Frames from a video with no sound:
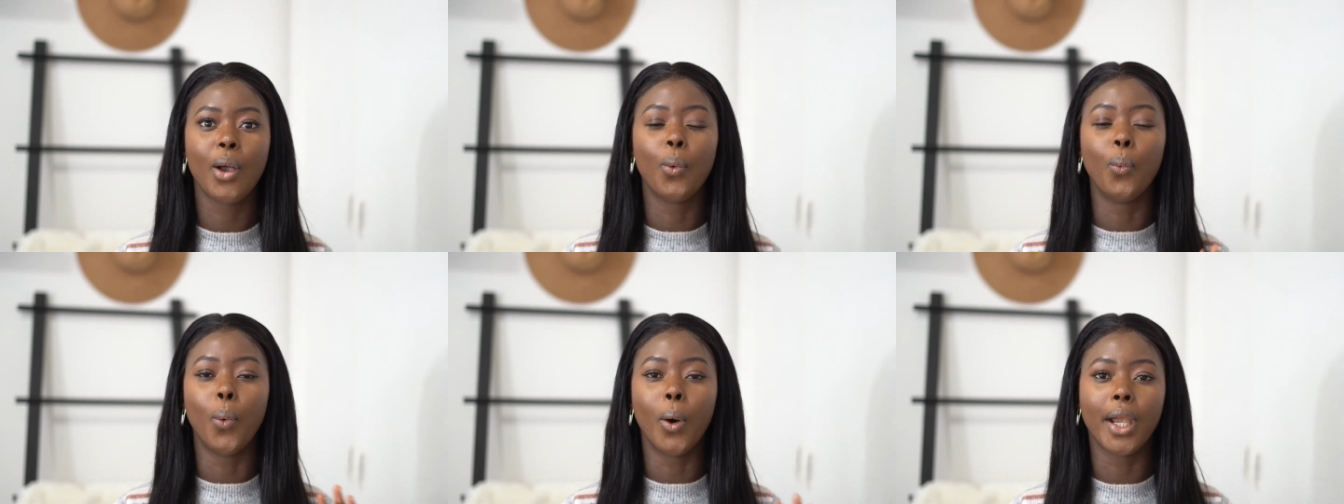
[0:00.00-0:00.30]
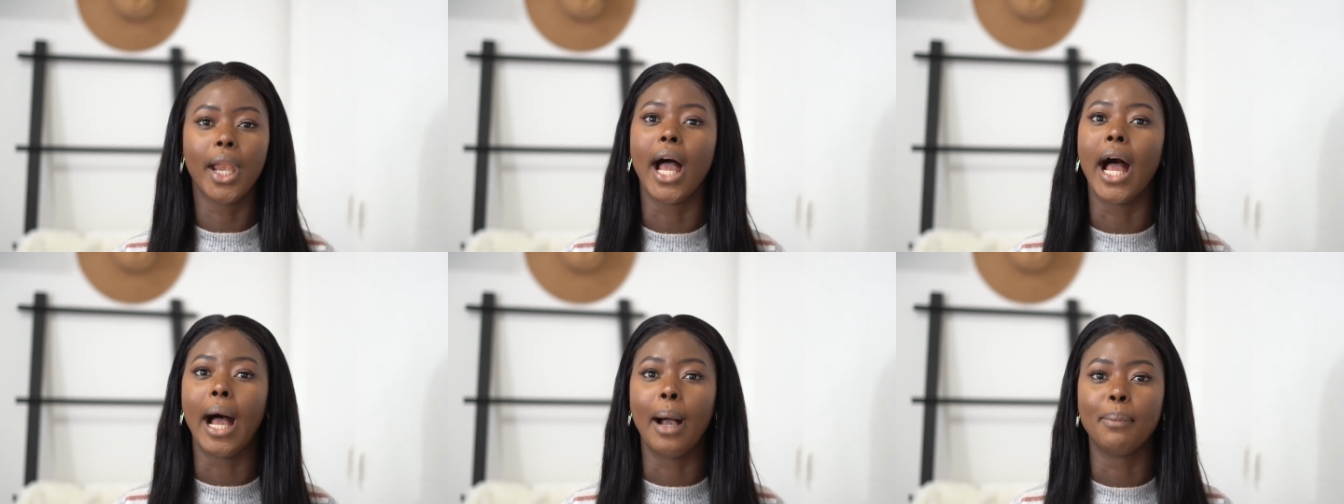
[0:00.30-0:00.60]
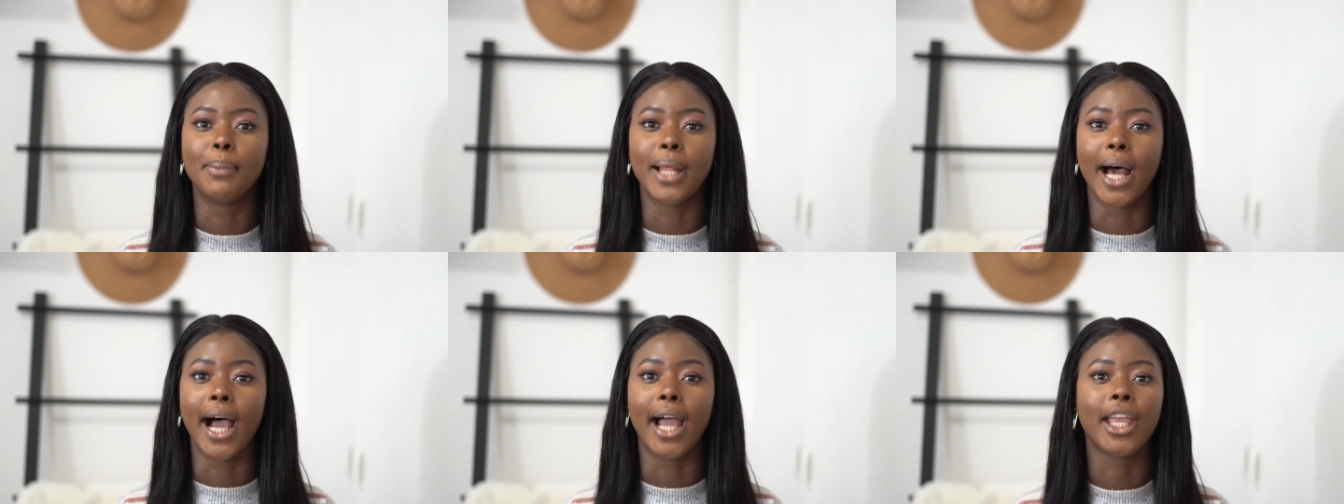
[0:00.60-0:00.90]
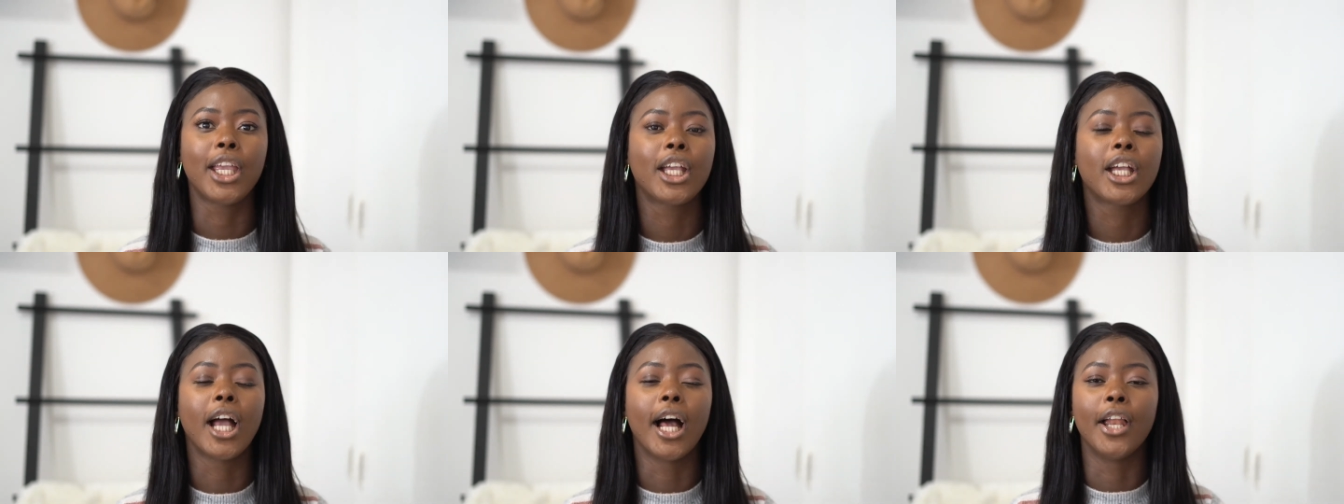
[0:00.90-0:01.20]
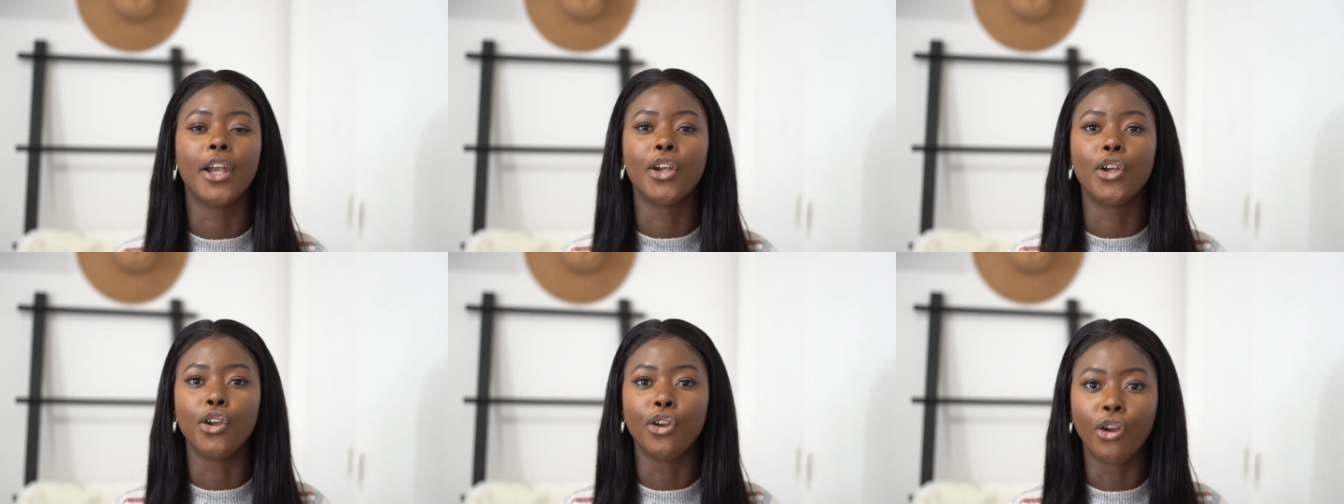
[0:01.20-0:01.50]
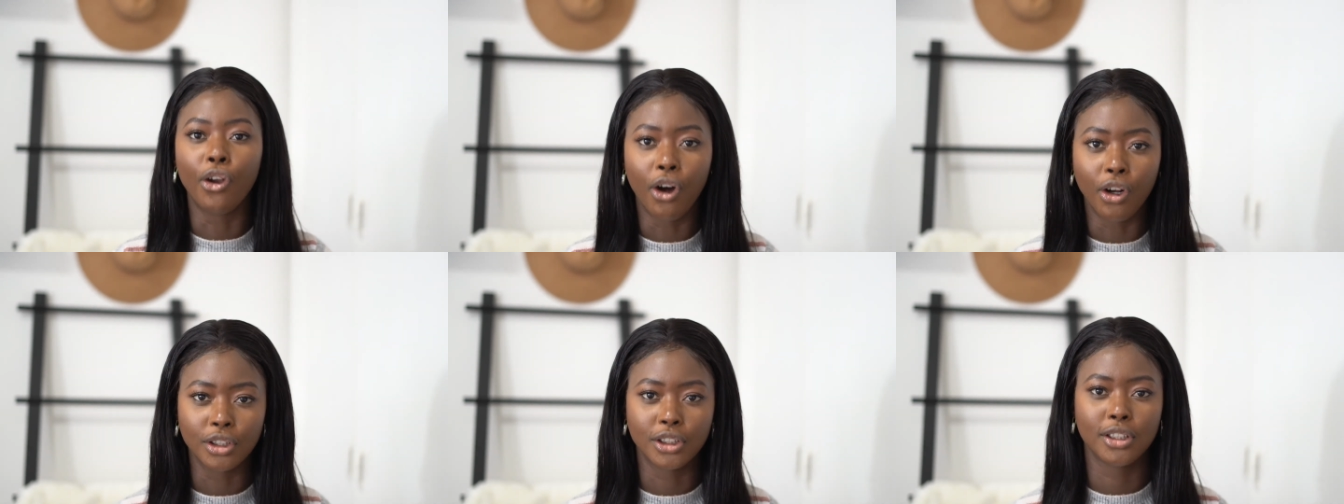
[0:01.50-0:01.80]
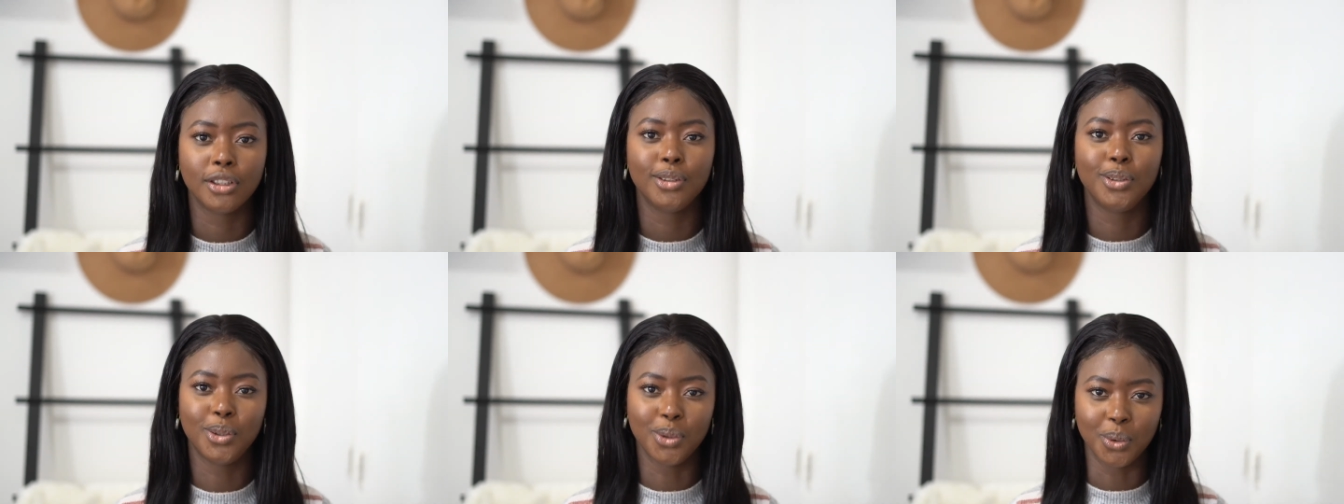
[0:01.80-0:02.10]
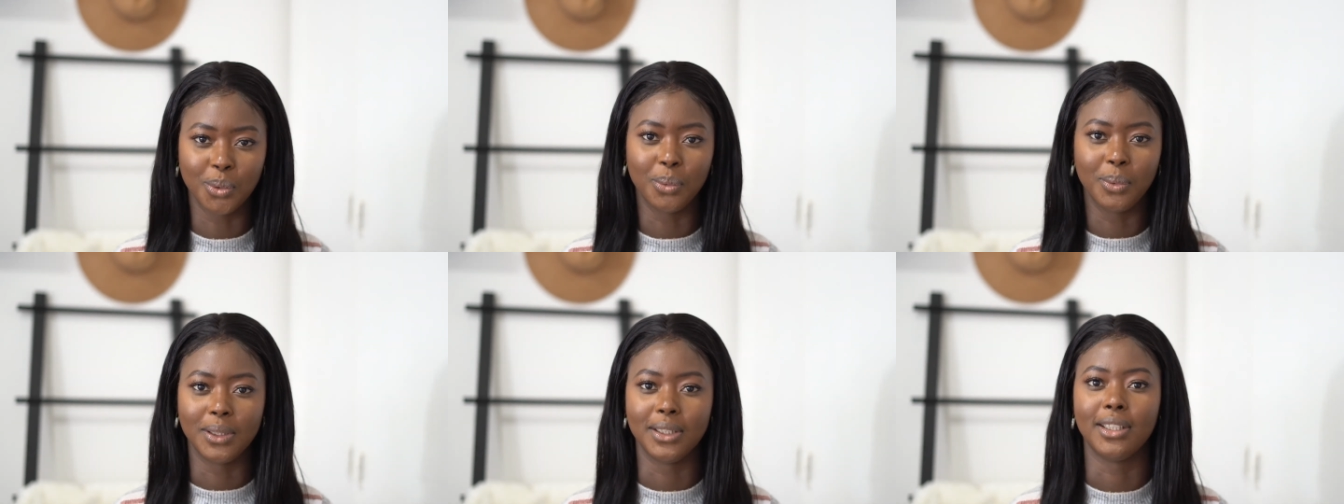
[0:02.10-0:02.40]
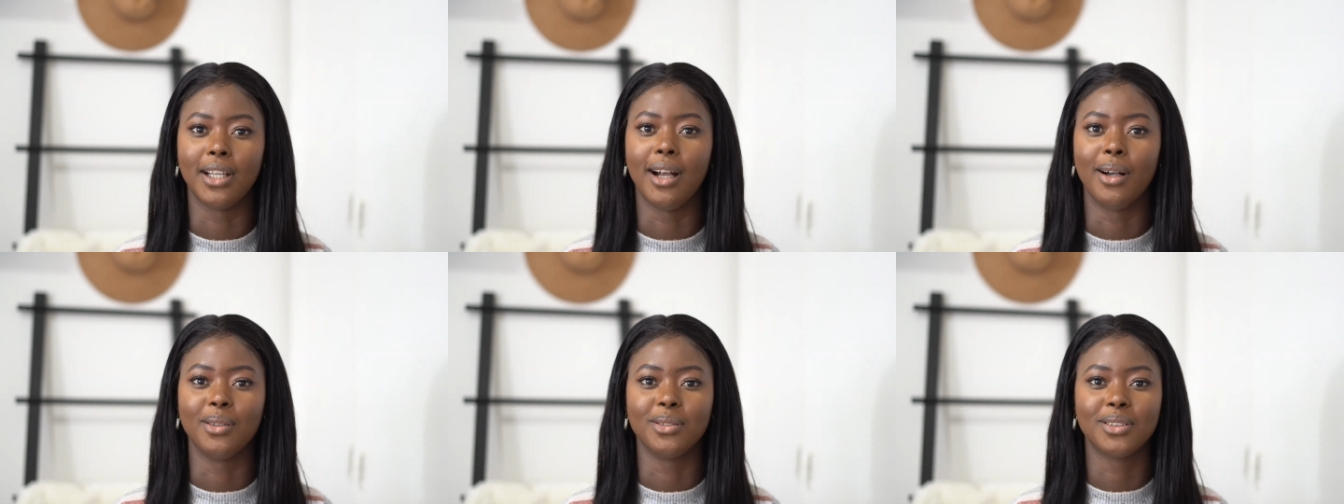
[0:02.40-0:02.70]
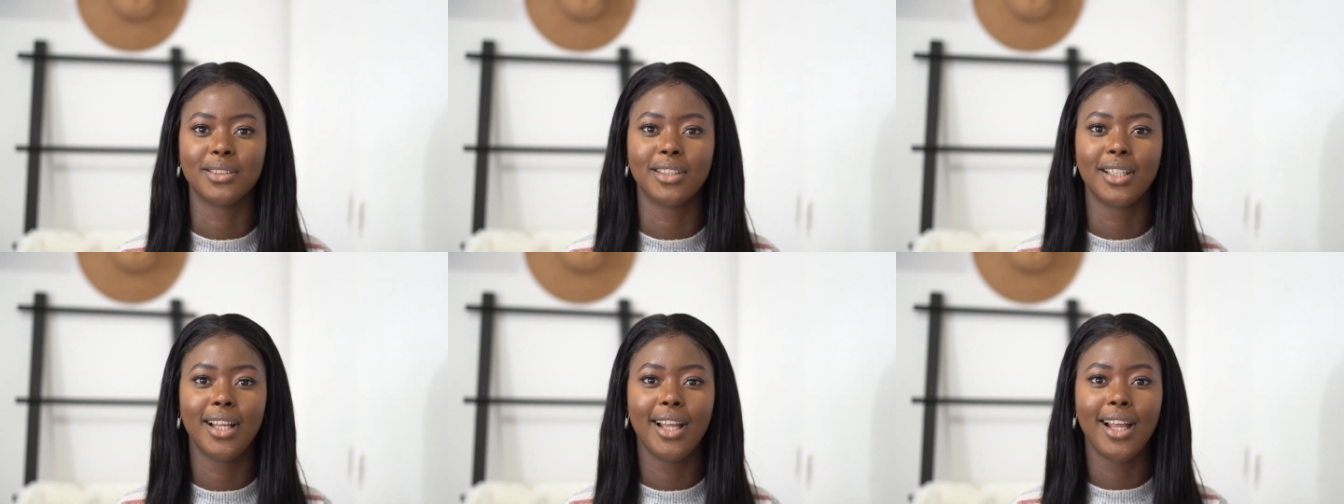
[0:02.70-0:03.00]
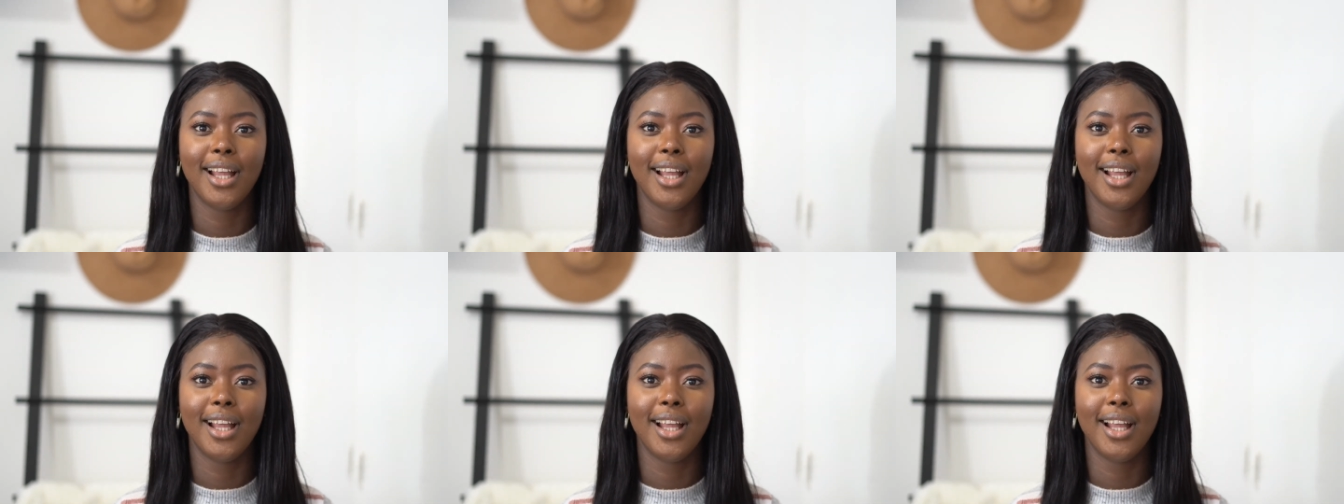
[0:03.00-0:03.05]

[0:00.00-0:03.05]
one app that I cannot do without.